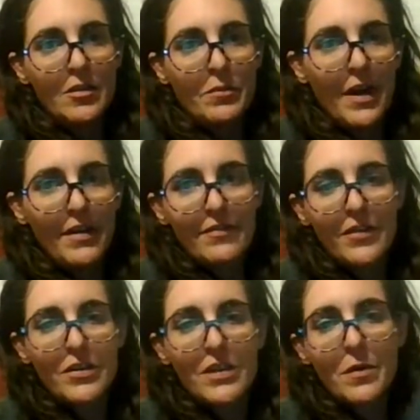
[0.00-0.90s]
But
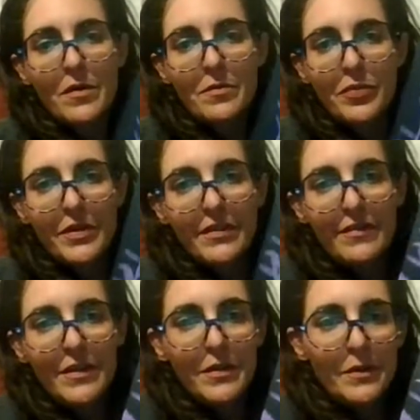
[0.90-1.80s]
first, I want to
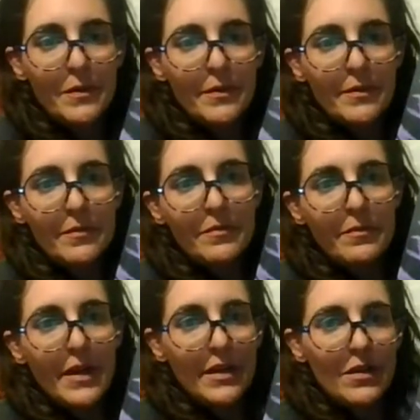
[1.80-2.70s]
preview
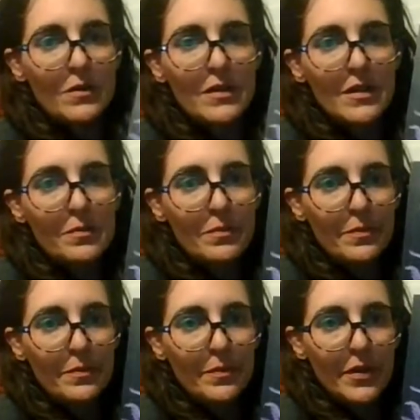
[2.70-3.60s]
my newest
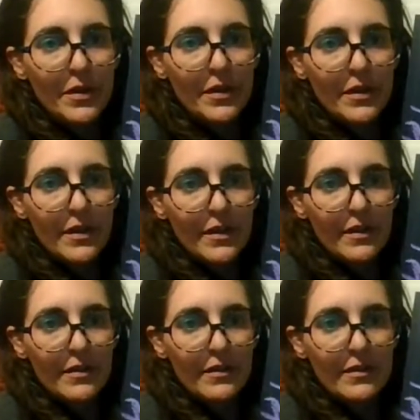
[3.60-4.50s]
book,
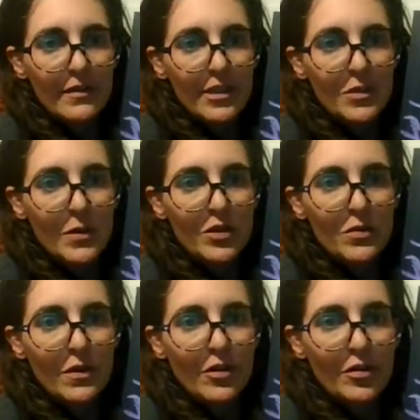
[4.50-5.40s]

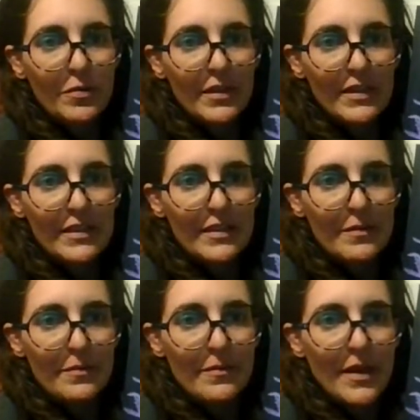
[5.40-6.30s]
Spiritual
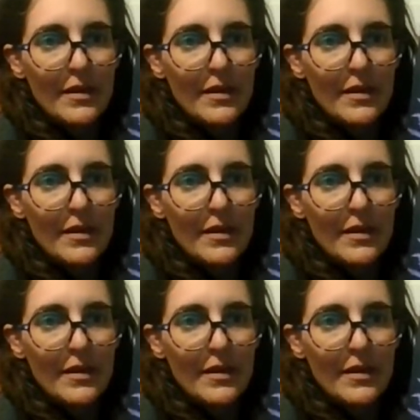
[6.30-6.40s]
Herbalism: